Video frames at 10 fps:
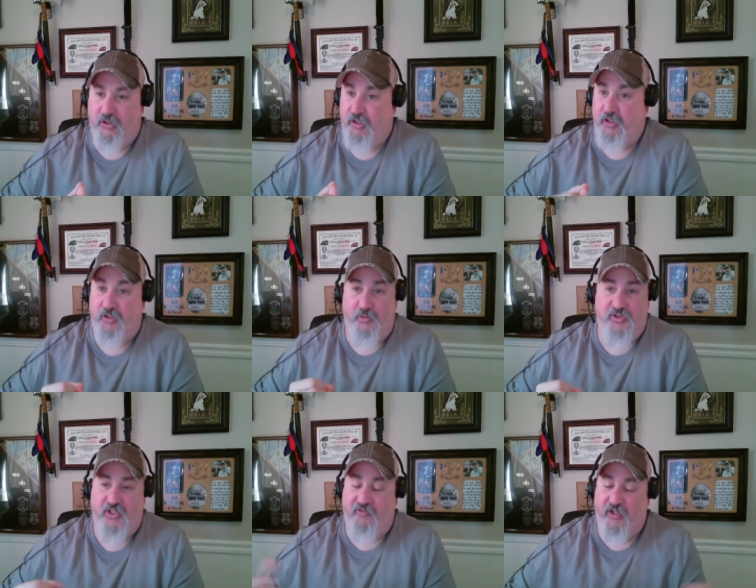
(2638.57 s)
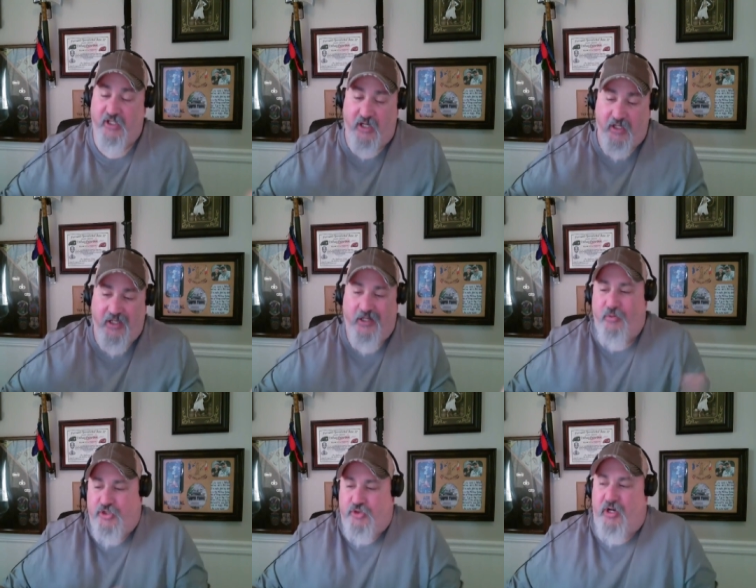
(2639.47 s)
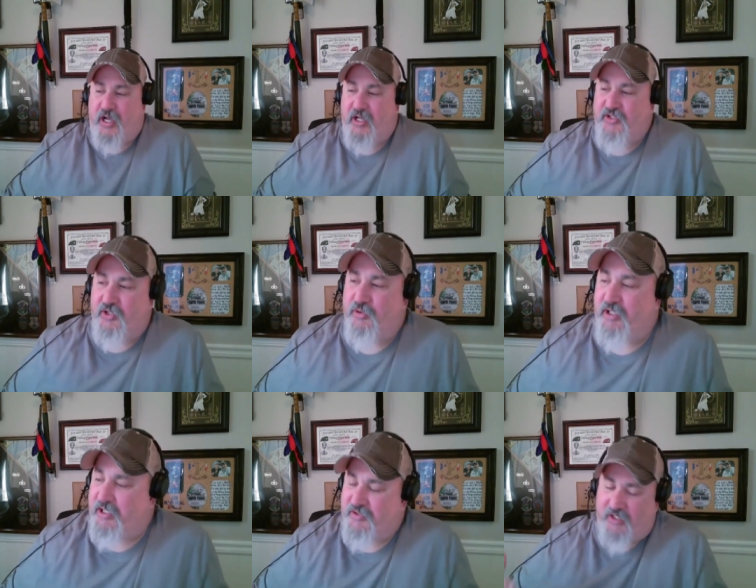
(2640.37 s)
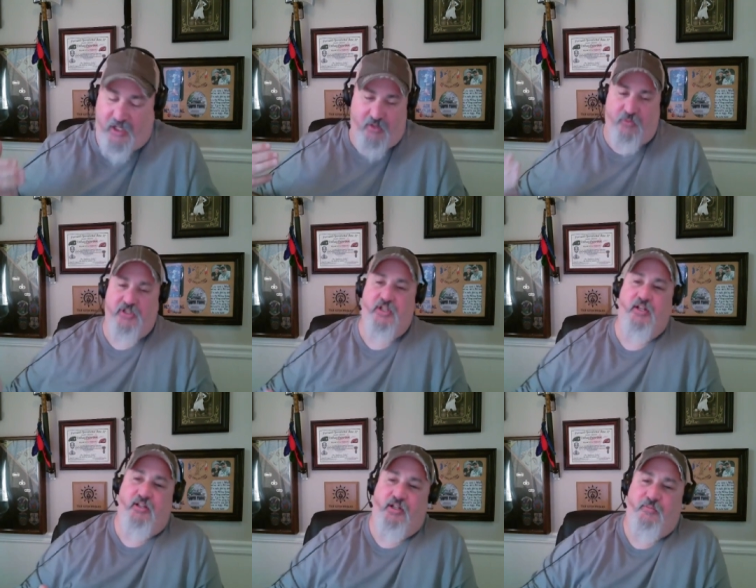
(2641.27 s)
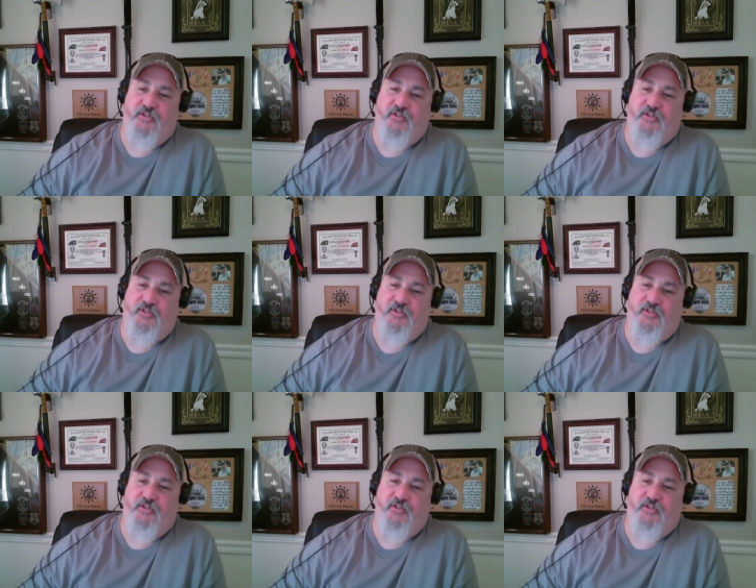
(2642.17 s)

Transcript: yeah and there was stuff at night and i would try to like i said i don't want anything to be